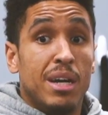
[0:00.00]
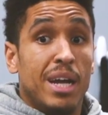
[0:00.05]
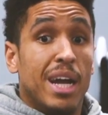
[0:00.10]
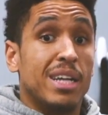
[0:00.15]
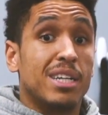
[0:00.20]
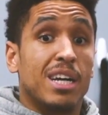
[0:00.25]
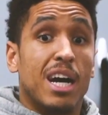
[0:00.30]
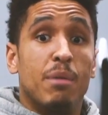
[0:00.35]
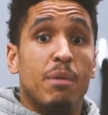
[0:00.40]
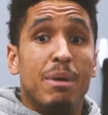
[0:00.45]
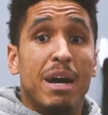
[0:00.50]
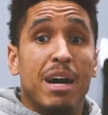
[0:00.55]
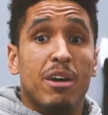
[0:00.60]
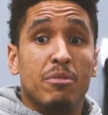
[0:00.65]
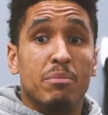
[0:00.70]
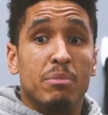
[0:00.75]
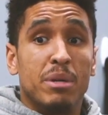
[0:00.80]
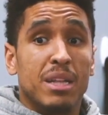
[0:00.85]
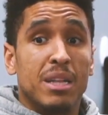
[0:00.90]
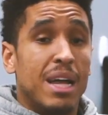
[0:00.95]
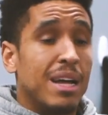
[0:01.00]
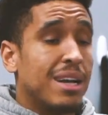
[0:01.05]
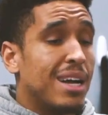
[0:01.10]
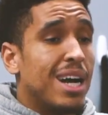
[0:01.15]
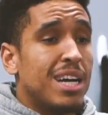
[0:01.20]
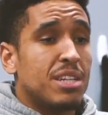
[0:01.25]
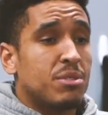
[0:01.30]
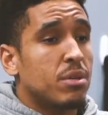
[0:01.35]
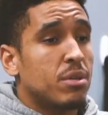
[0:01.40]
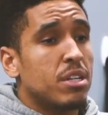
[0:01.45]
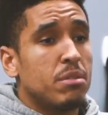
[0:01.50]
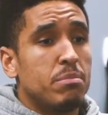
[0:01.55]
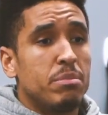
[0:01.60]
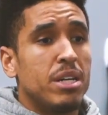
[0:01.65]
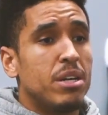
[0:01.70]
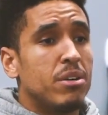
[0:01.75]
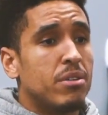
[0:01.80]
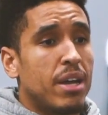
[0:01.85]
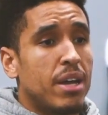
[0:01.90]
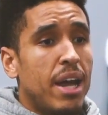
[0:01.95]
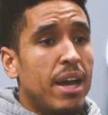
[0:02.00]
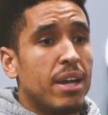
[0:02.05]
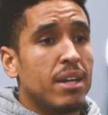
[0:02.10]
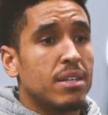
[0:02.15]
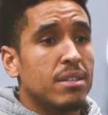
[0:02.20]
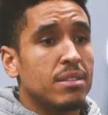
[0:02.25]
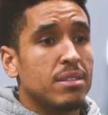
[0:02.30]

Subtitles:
and come out and be like, guys, we're going to be okay?